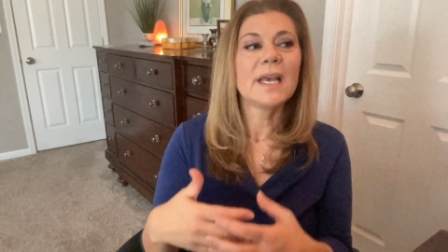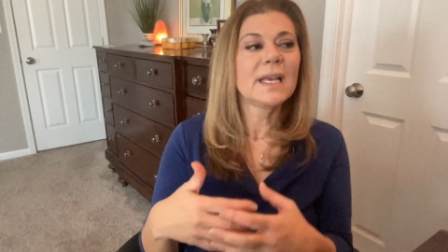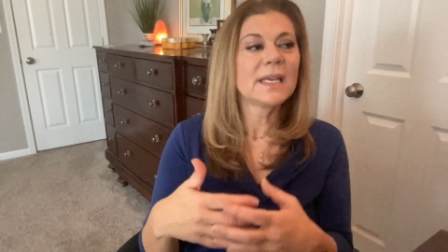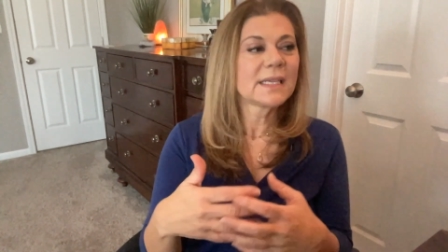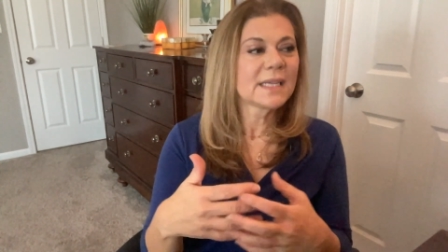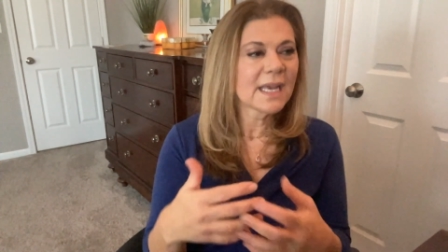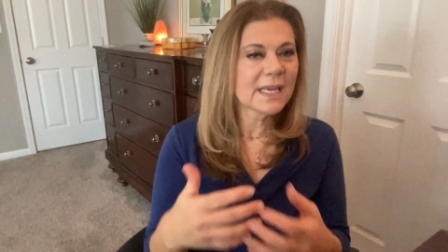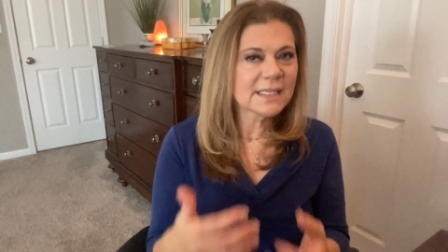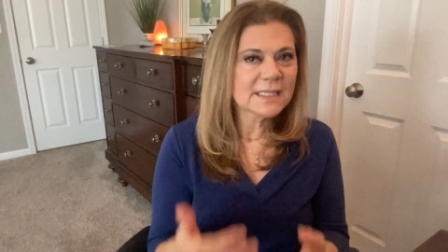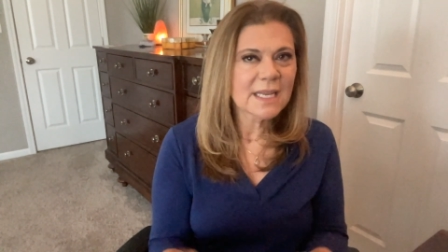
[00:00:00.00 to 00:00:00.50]

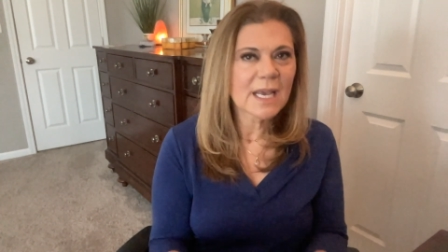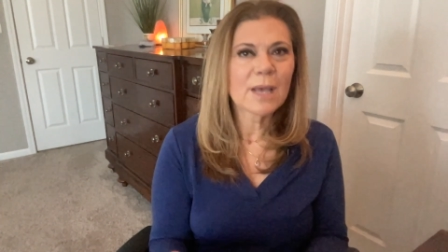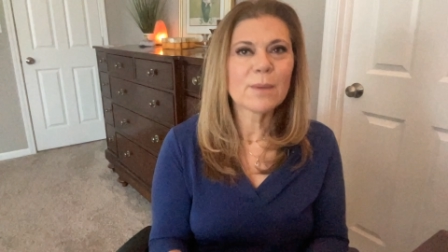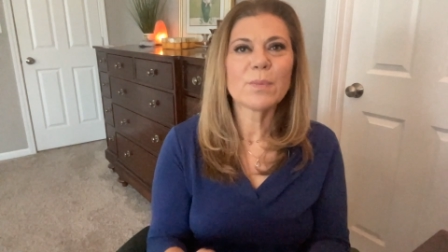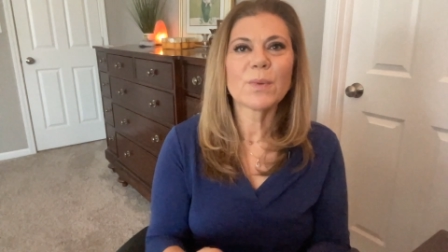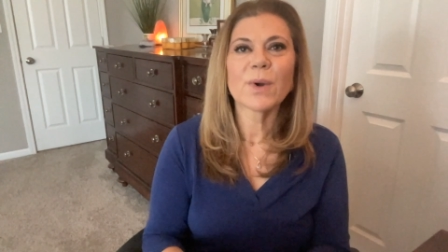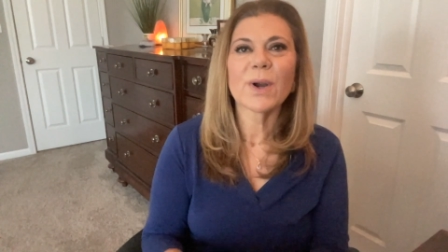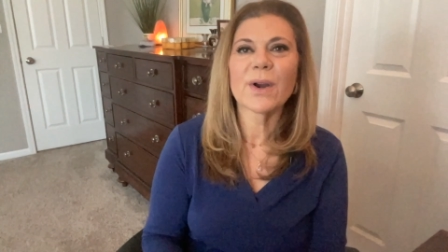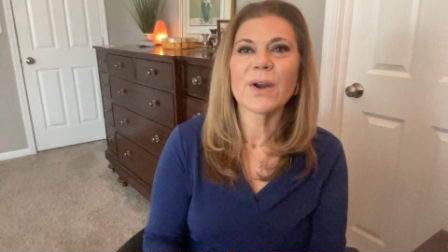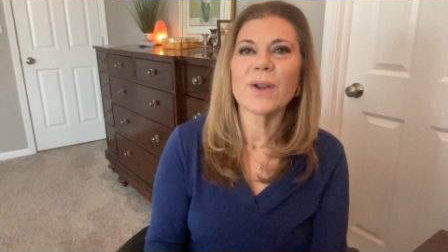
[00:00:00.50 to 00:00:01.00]

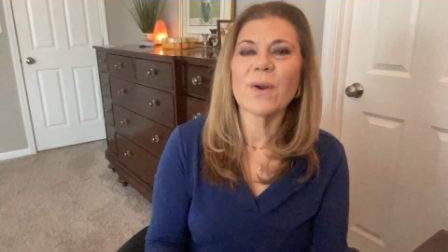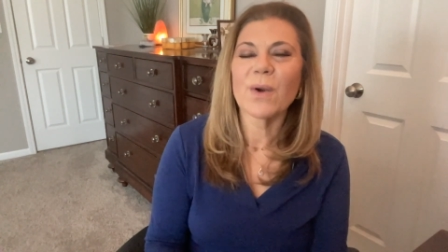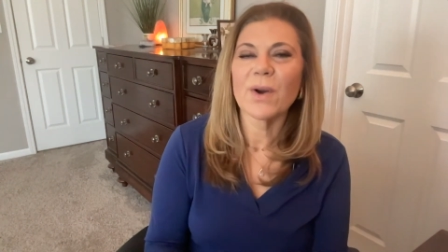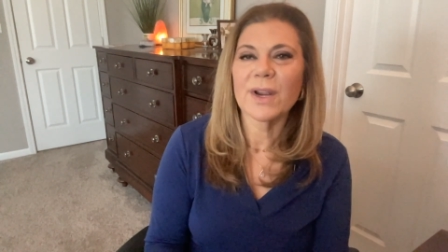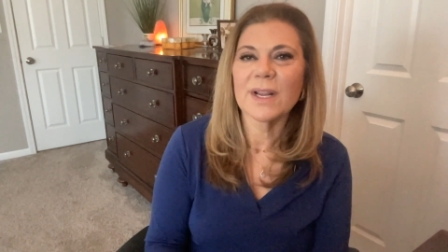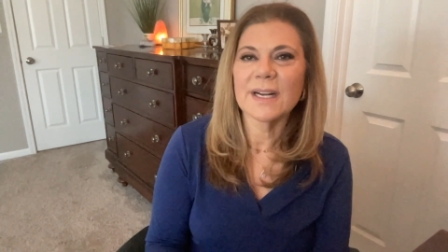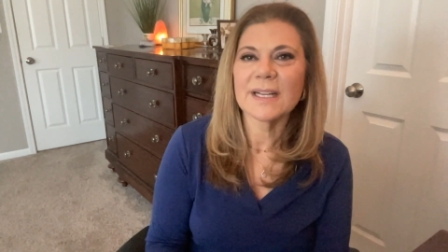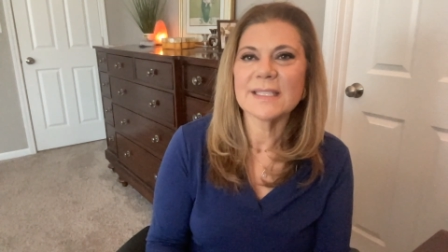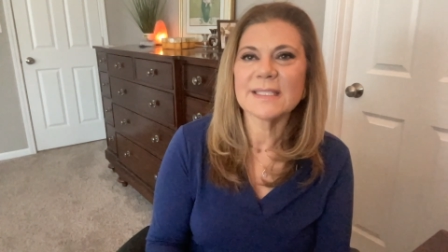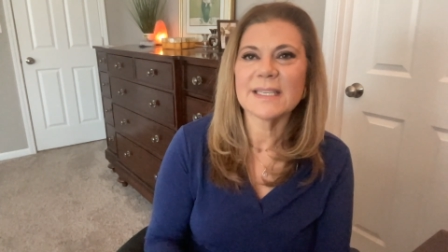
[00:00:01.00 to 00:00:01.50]
Contemporary
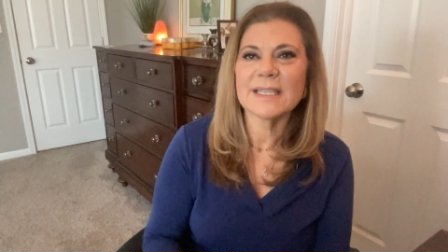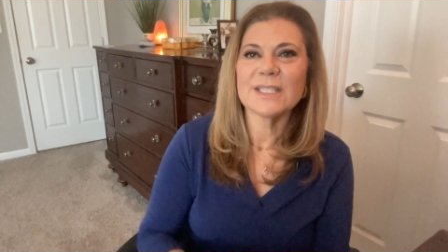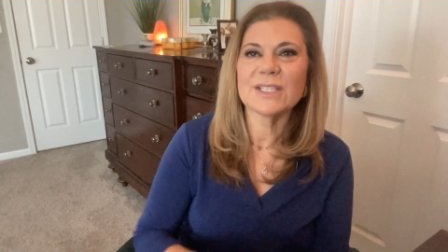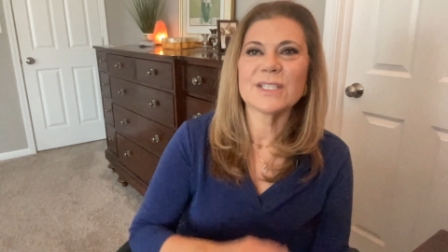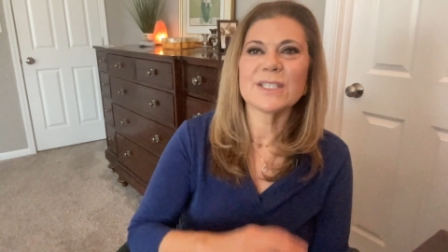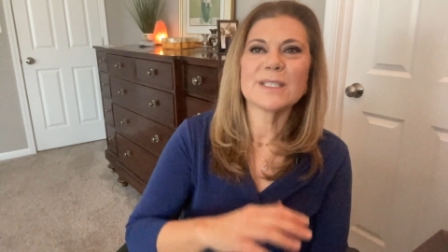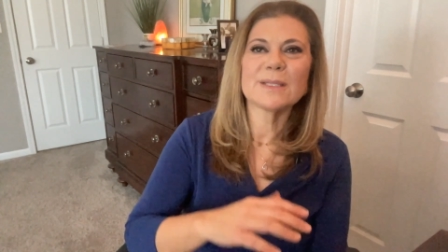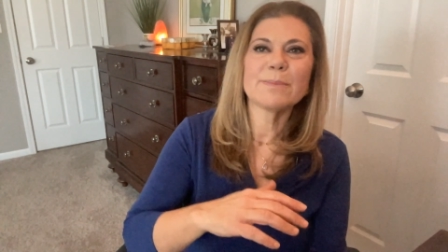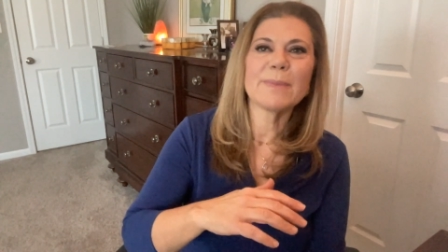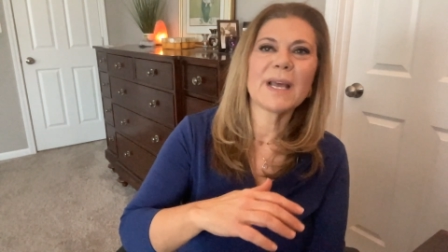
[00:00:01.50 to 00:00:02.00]

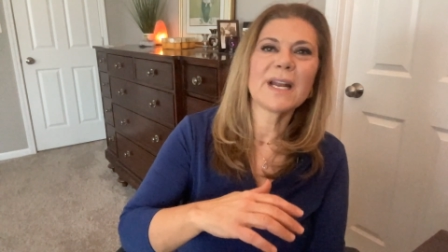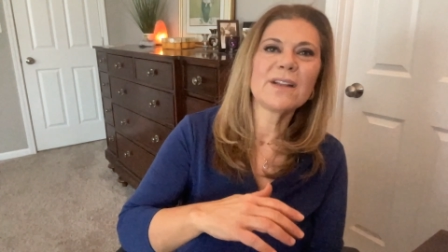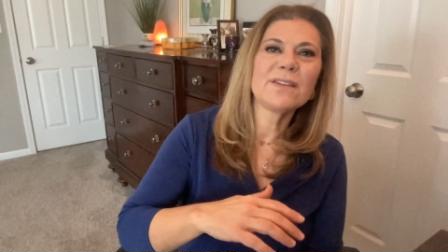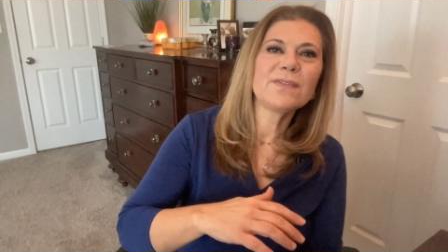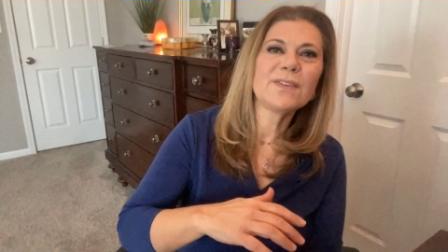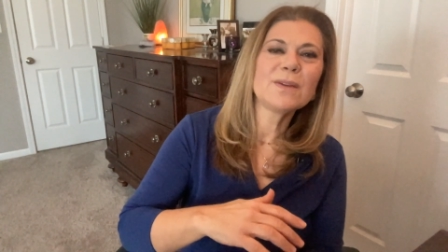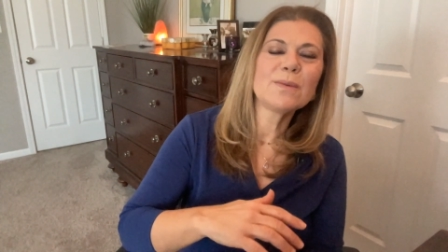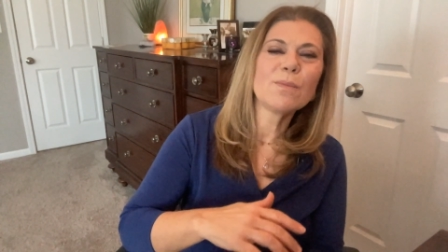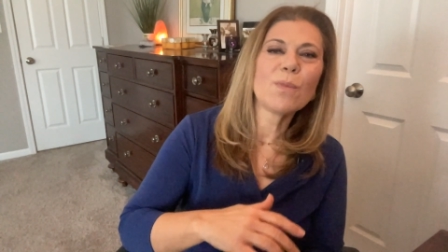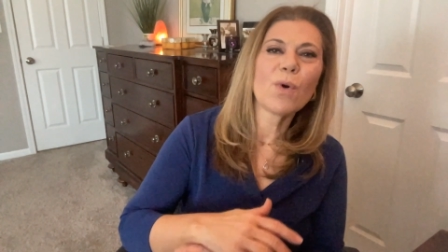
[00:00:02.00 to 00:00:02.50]
organizations
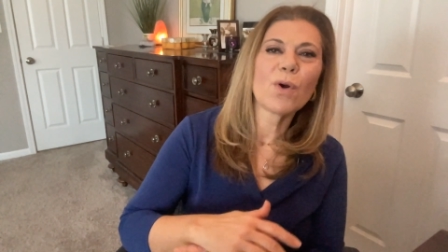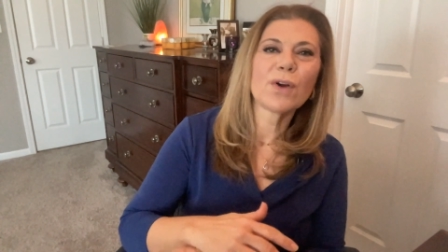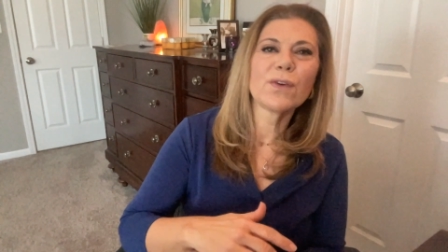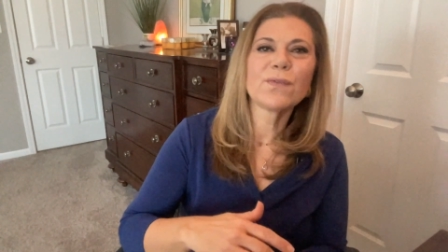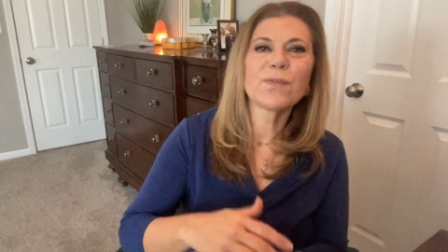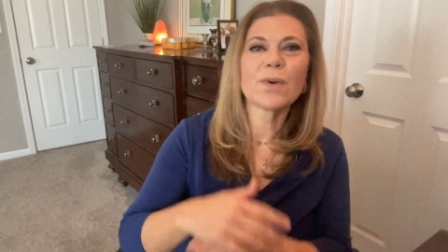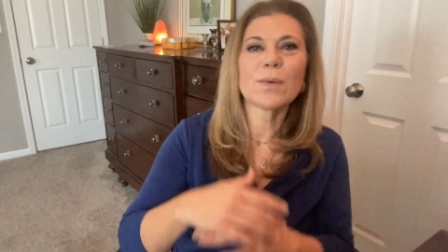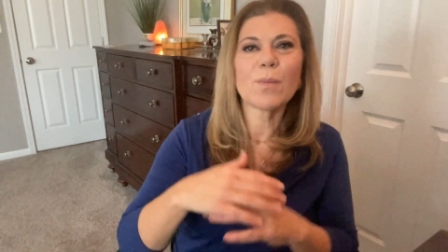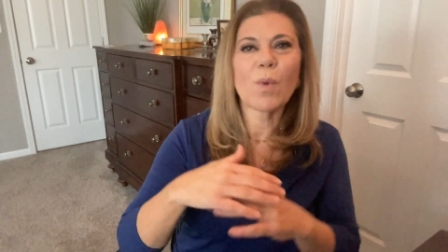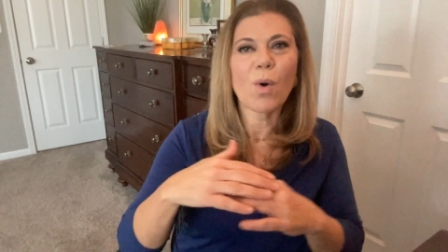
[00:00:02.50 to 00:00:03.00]
benefit more
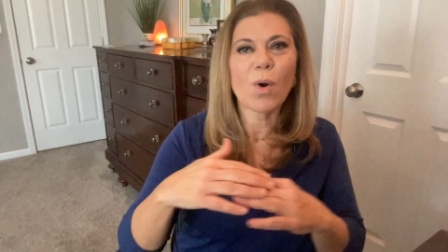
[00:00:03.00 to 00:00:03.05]
from